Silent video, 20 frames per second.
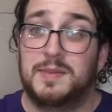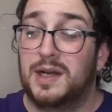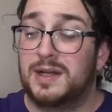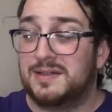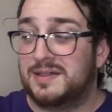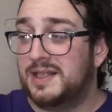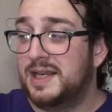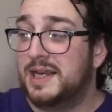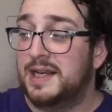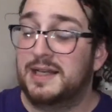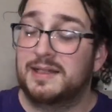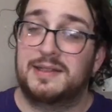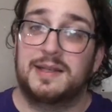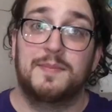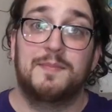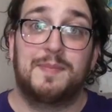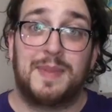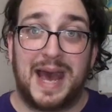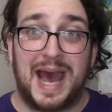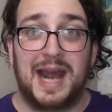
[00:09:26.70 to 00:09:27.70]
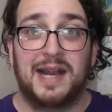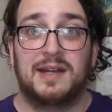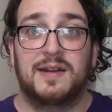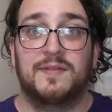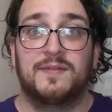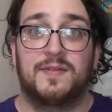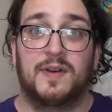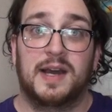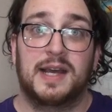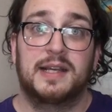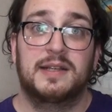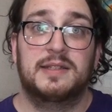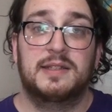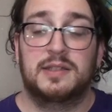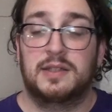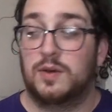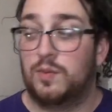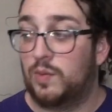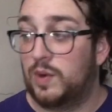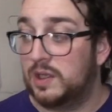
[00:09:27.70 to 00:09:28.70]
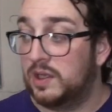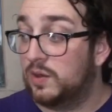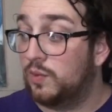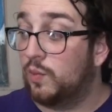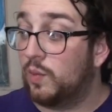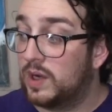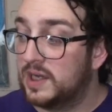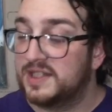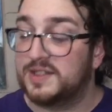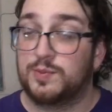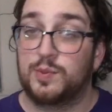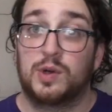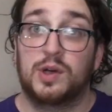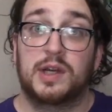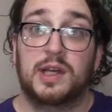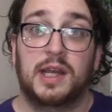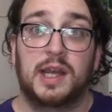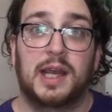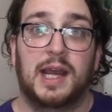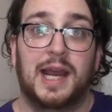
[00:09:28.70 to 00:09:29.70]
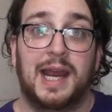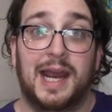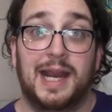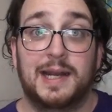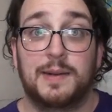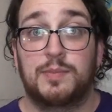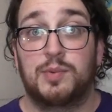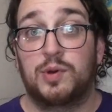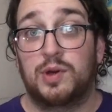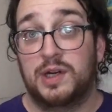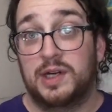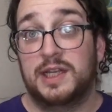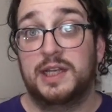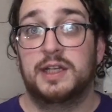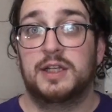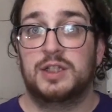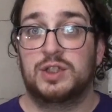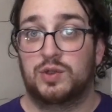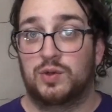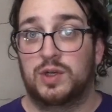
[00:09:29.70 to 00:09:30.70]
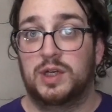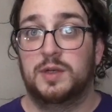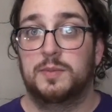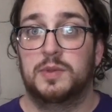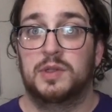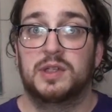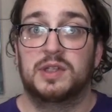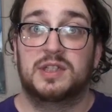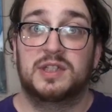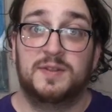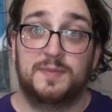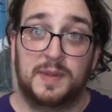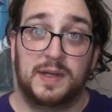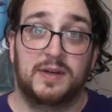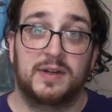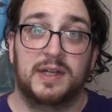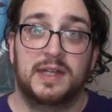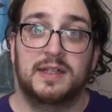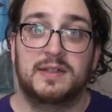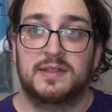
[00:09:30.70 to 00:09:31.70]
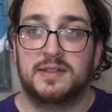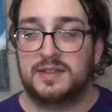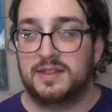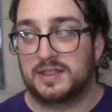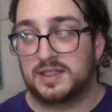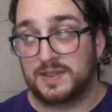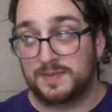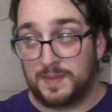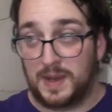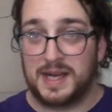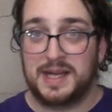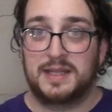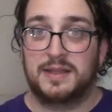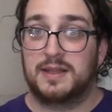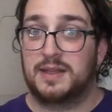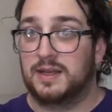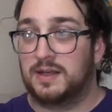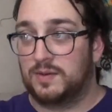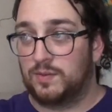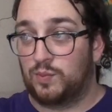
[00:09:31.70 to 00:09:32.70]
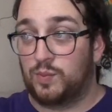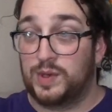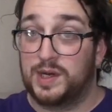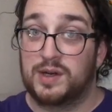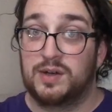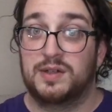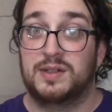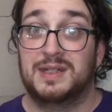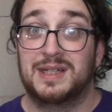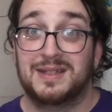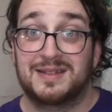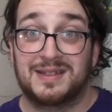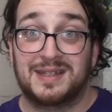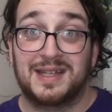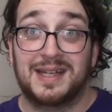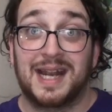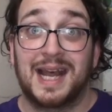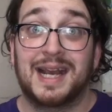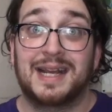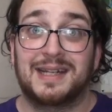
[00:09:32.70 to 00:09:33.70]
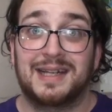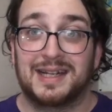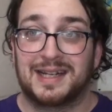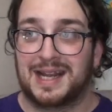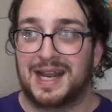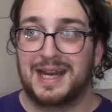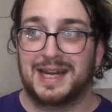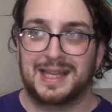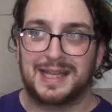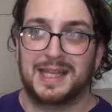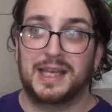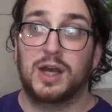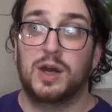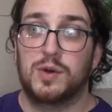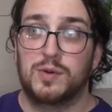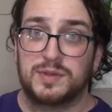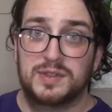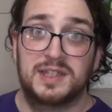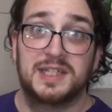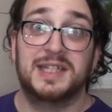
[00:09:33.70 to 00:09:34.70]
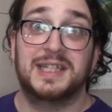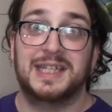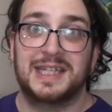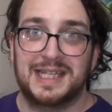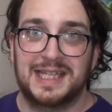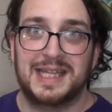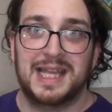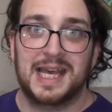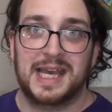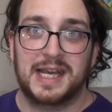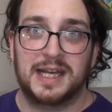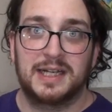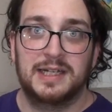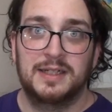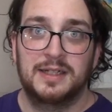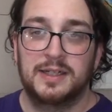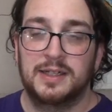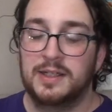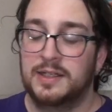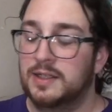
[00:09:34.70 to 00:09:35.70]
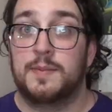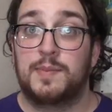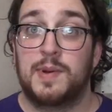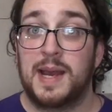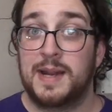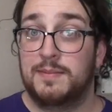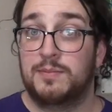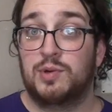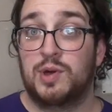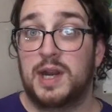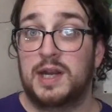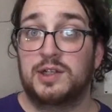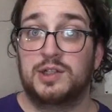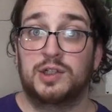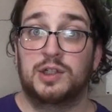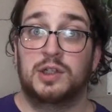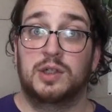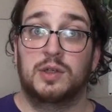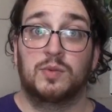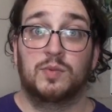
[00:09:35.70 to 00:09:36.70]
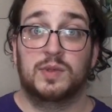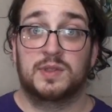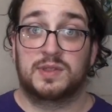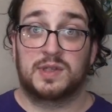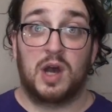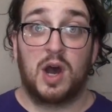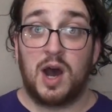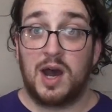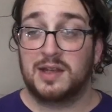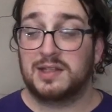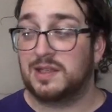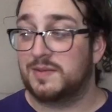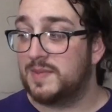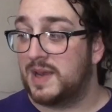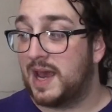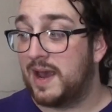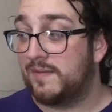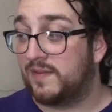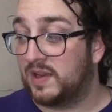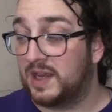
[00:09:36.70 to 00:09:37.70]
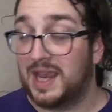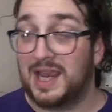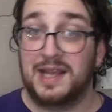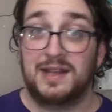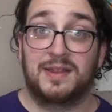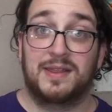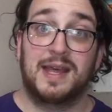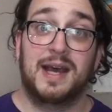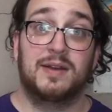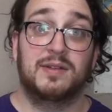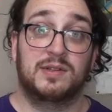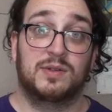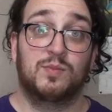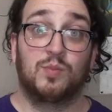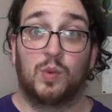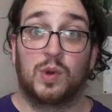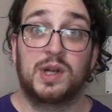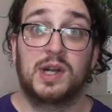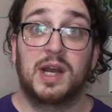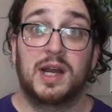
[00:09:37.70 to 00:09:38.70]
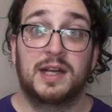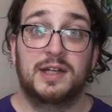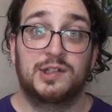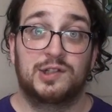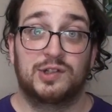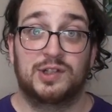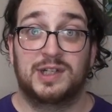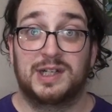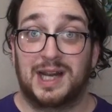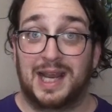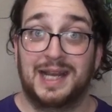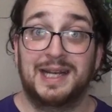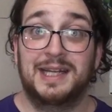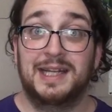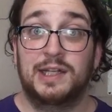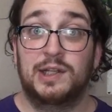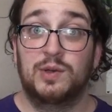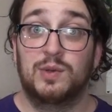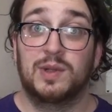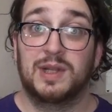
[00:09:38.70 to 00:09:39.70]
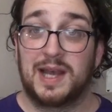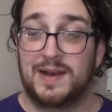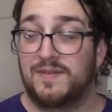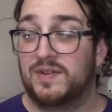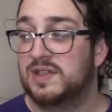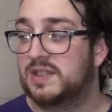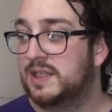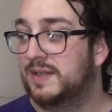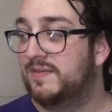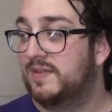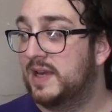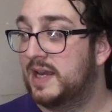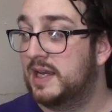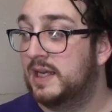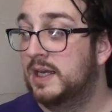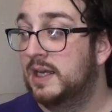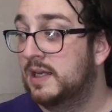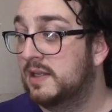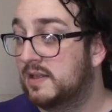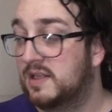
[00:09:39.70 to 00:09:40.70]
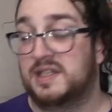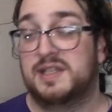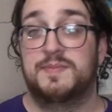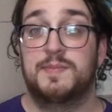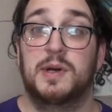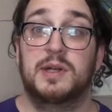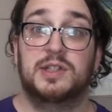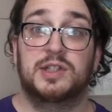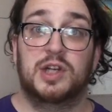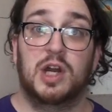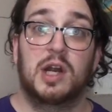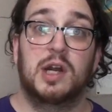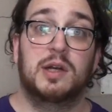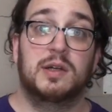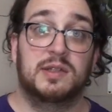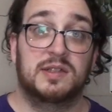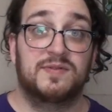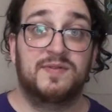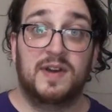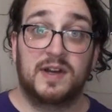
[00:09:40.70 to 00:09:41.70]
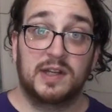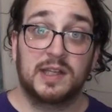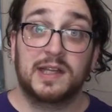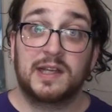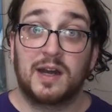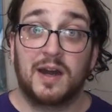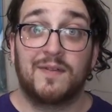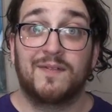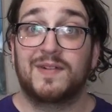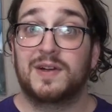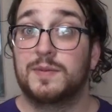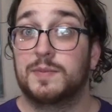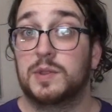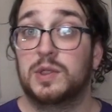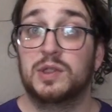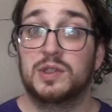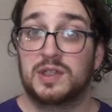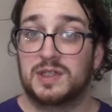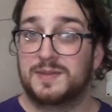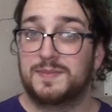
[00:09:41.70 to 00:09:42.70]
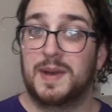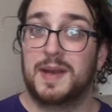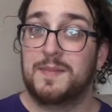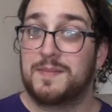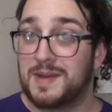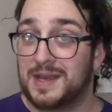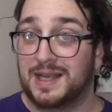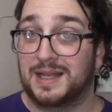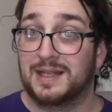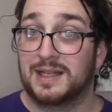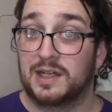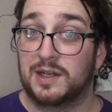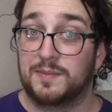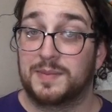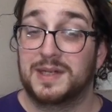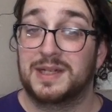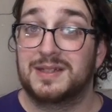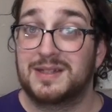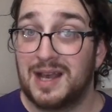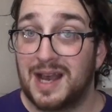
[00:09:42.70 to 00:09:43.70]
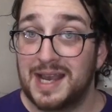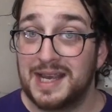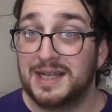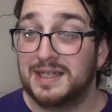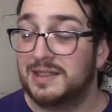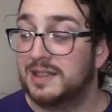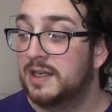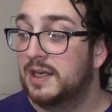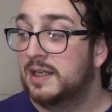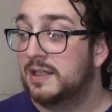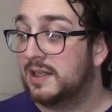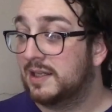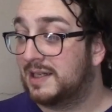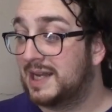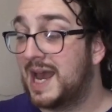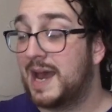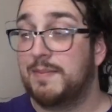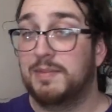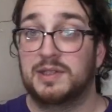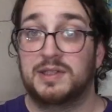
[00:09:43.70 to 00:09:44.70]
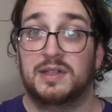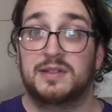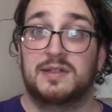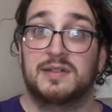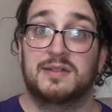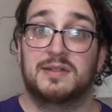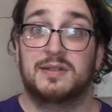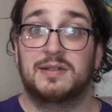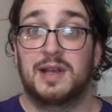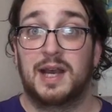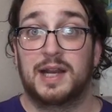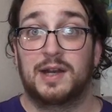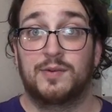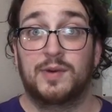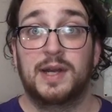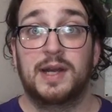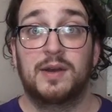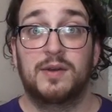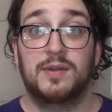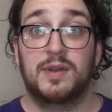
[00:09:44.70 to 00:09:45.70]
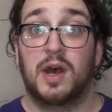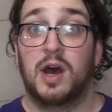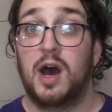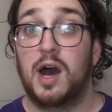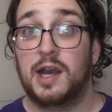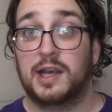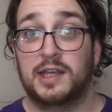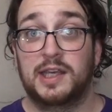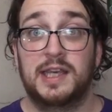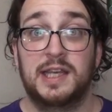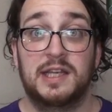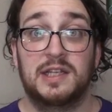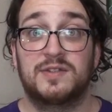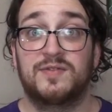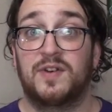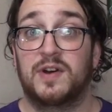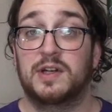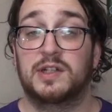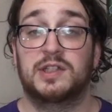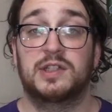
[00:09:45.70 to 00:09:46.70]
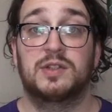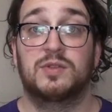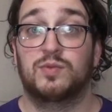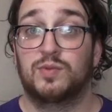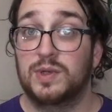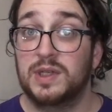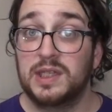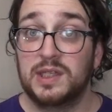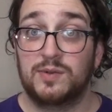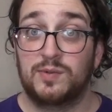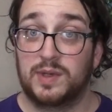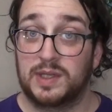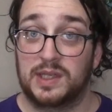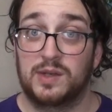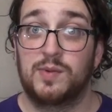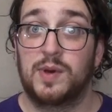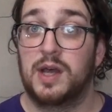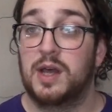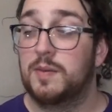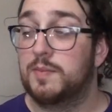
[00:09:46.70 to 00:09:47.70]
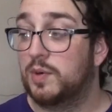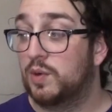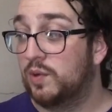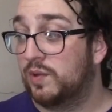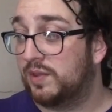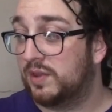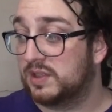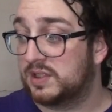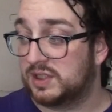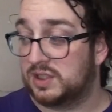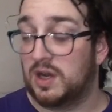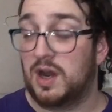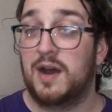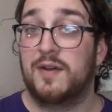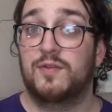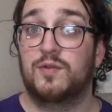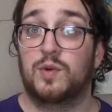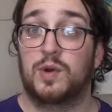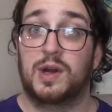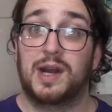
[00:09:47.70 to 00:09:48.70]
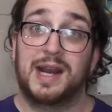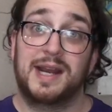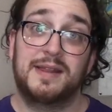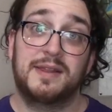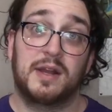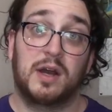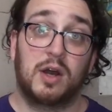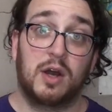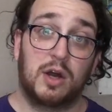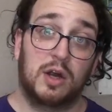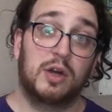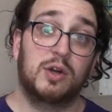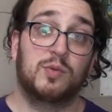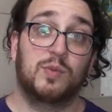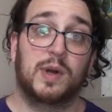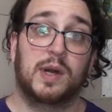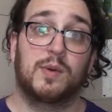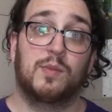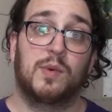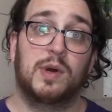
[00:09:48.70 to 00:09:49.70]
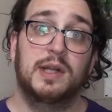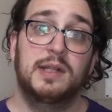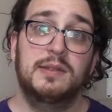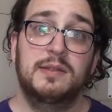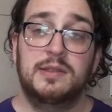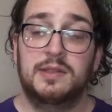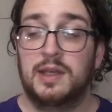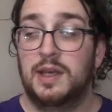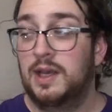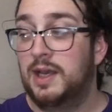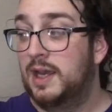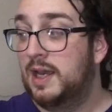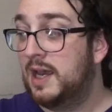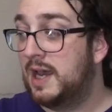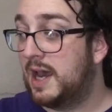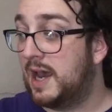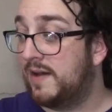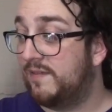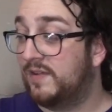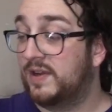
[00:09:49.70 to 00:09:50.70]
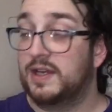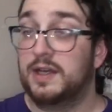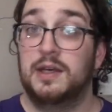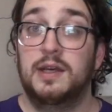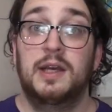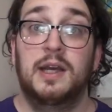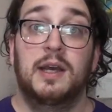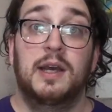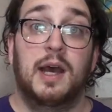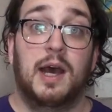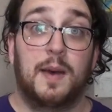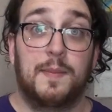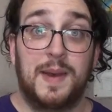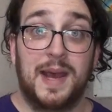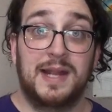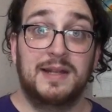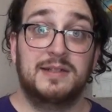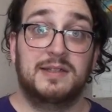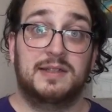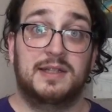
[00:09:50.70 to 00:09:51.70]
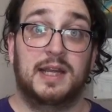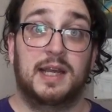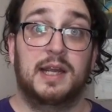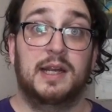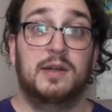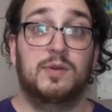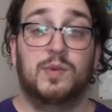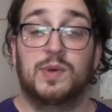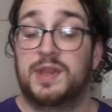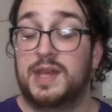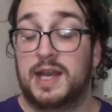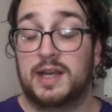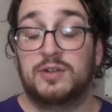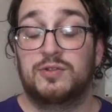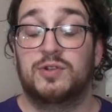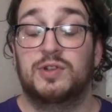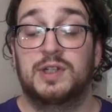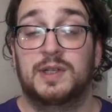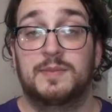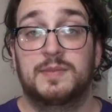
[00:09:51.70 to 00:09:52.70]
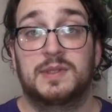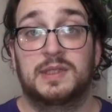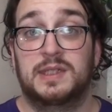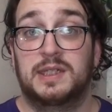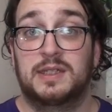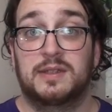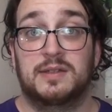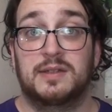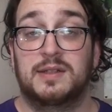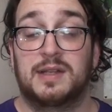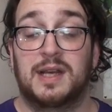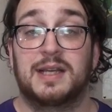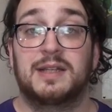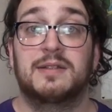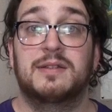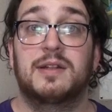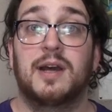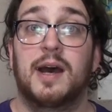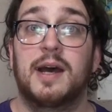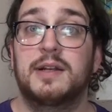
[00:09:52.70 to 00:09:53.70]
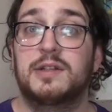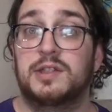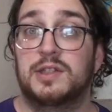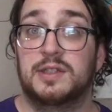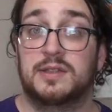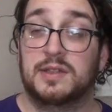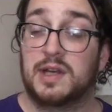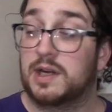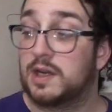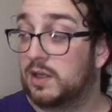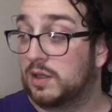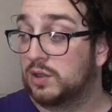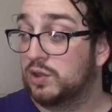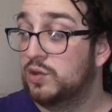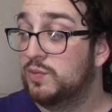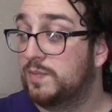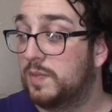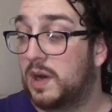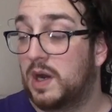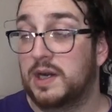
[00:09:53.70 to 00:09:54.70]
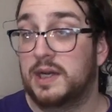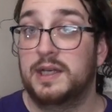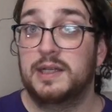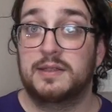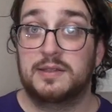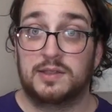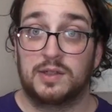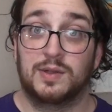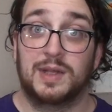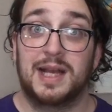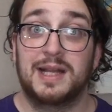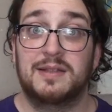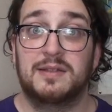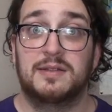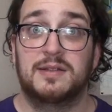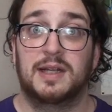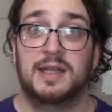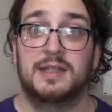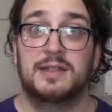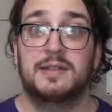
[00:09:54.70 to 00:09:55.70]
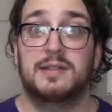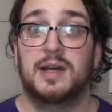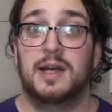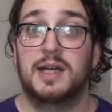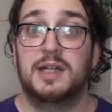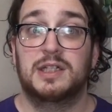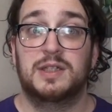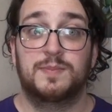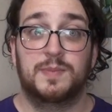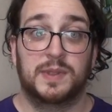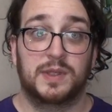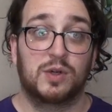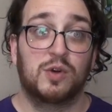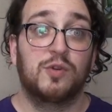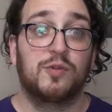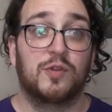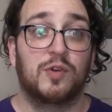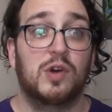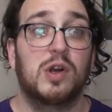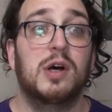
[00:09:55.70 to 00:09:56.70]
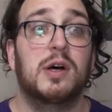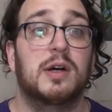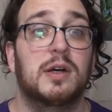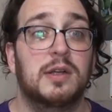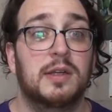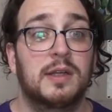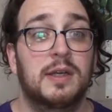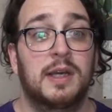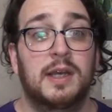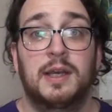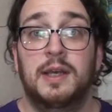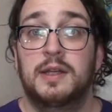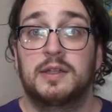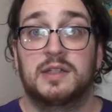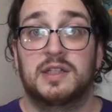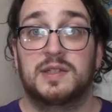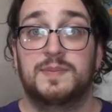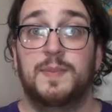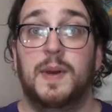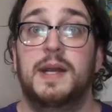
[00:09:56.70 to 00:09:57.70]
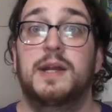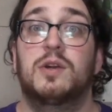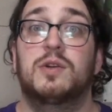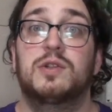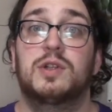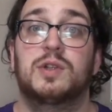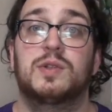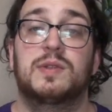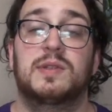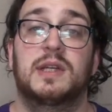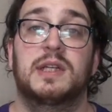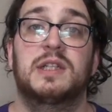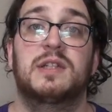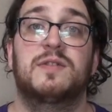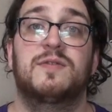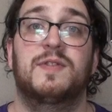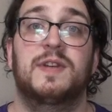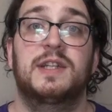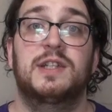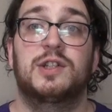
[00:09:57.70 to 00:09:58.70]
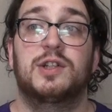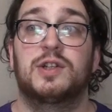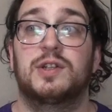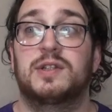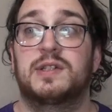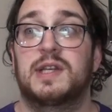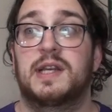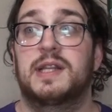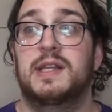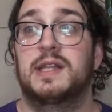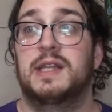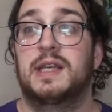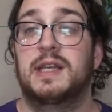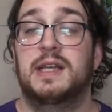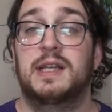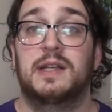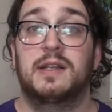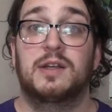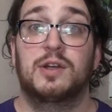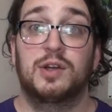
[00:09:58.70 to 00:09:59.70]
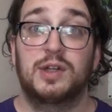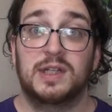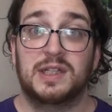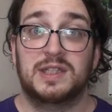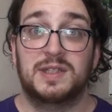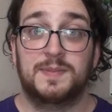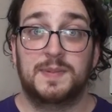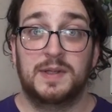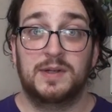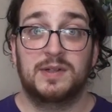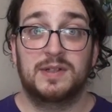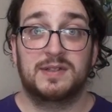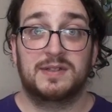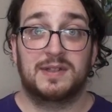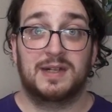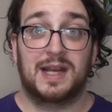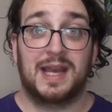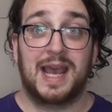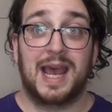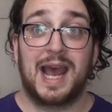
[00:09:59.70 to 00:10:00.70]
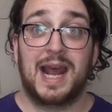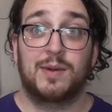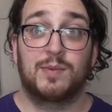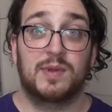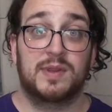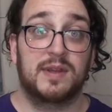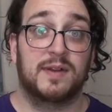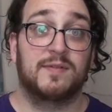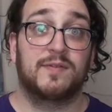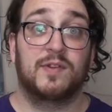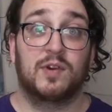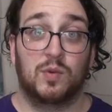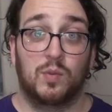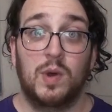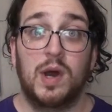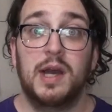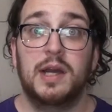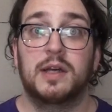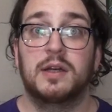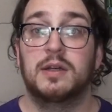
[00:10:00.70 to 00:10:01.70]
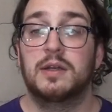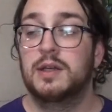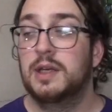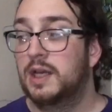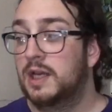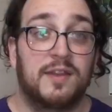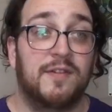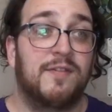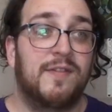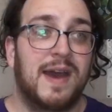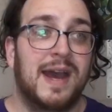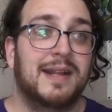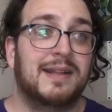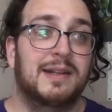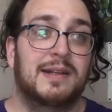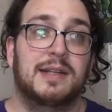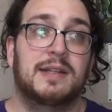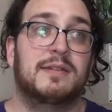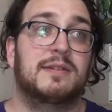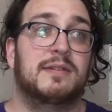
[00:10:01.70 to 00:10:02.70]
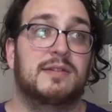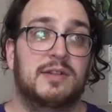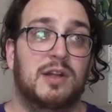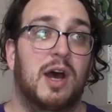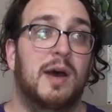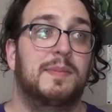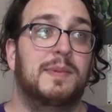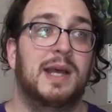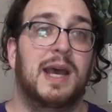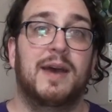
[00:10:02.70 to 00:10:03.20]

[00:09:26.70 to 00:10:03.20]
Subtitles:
not saying it's a bad device. While it was working, I had a pretty enjoyable experience despite the weird disconnect and kind of the OCD thing. The pen pressure was awesome having 8,192 levels of it. The smudge guard is fairly comfortable despite being a little bit tight. The tablet doesn't slide around. The hotkeys function really, really well, both the software and the hardware ones. having a pen stand with extra nibs in it, it's a nice touch. It's got a loop on it, so that's a nice touch. But overall, despite all those nice features and the good experience that I had with it for a while, the fact that it stopped